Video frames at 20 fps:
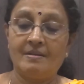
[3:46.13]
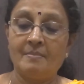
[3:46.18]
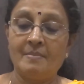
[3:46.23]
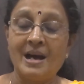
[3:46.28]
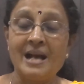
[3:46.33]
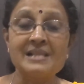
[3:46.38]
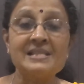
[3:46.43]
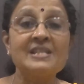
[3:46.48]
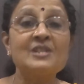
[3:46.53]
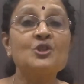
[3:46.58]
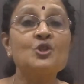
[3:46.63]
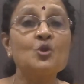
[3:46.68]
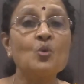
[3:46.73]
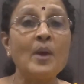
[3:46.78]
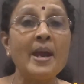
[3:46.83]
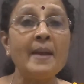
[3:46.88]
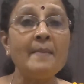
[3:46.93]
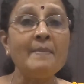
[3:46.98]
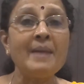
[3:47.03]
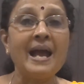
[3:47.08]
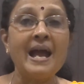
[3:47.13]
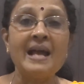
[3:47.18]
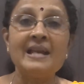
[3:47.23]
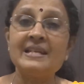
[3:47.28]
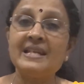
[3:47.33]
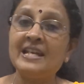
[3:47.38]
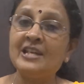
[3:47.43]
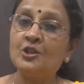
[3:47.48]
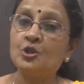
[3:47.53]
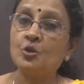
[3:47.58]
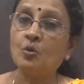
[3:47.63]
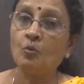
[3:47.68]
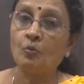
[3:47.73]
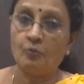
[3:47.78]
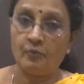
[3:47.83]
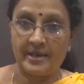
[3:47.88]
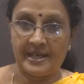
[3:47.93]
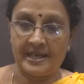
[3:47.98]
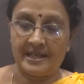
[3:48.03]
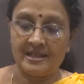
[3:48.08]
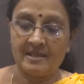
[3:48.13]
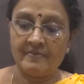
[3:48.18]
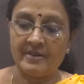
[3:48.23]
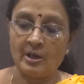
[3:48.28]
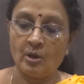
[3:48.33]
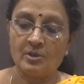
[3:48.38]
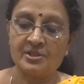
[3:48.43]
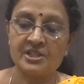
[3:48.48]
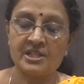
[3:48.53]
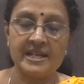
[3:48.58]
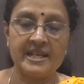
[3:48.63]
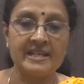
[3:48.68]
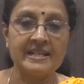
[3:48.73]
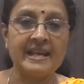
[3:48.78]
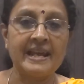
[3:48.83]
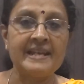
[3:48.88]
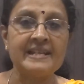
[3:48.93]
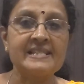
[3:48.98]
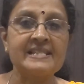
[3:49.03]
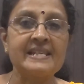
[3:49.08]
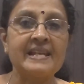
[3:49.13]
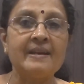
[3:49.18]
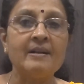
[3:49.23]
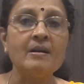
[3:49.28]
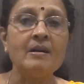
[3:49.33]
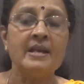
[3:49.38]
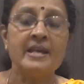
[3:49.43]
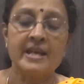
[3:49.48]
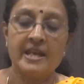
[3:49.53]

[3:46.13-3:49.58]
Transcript: mass is 2m, and into v, the velocity it gains here.